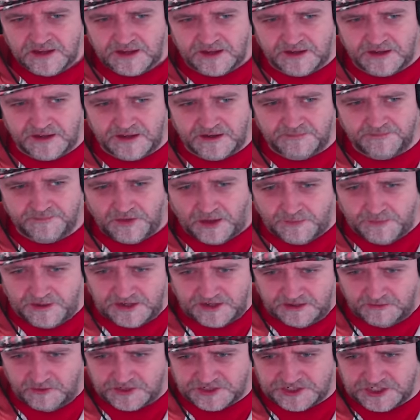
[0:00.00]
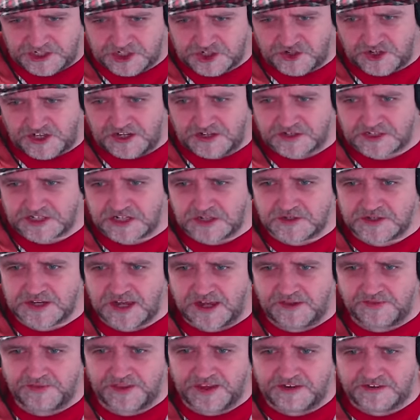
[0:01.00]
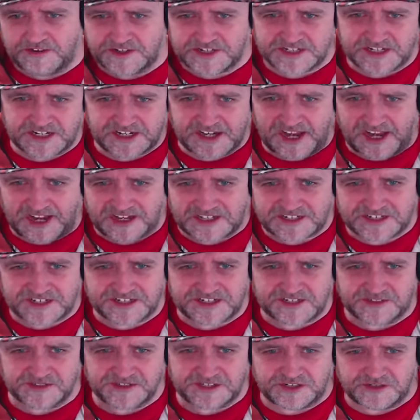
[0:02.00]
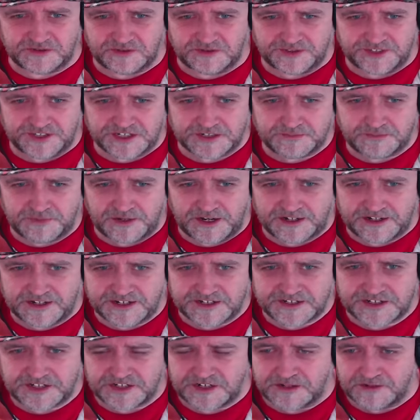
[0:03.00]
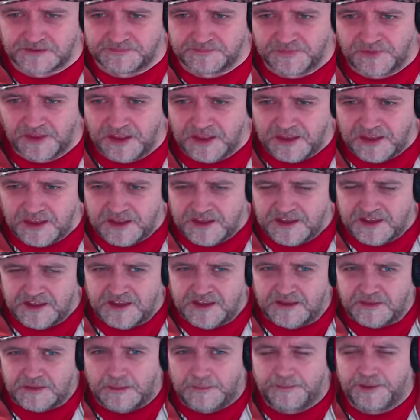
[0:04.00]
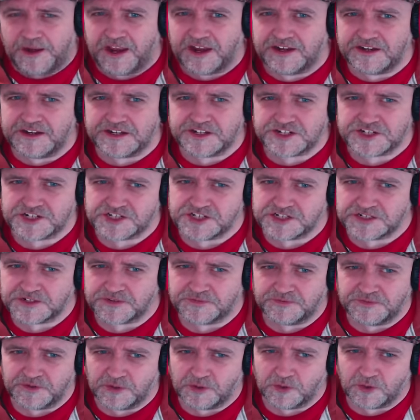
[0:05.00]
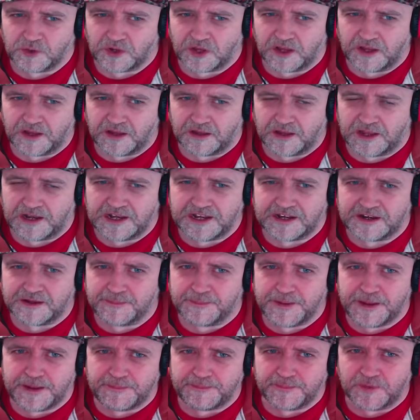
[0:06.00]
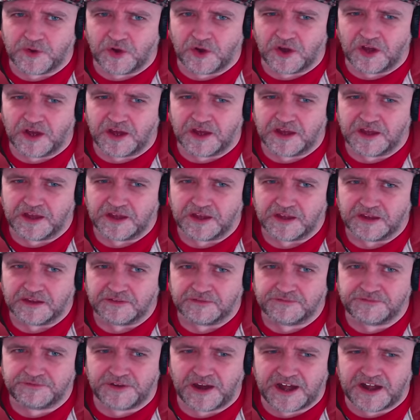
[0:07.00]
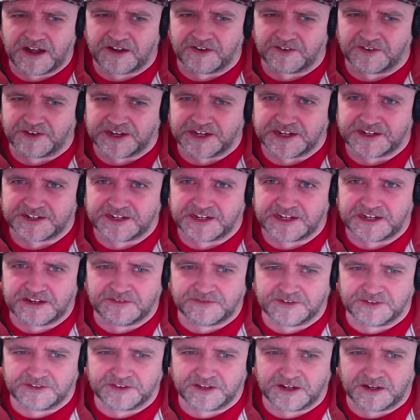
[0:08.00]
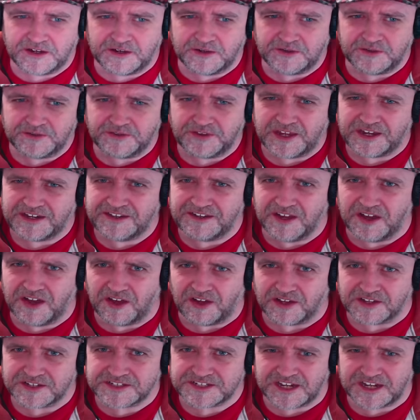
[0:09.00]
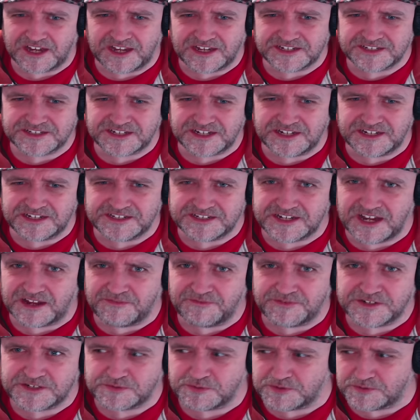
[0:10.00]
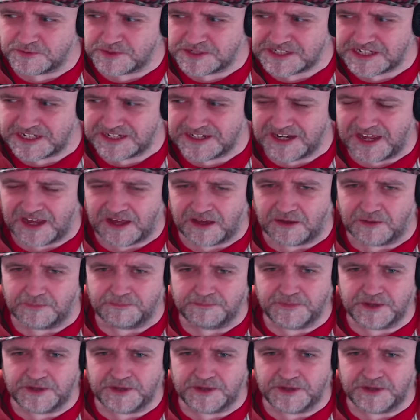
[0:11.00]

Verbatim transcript: You know, I mean, there was a tree or two down there, and there's a cactus or two on this planet too. The planets just feel a little bit more varied, even though they're not as in-depth as what we see now.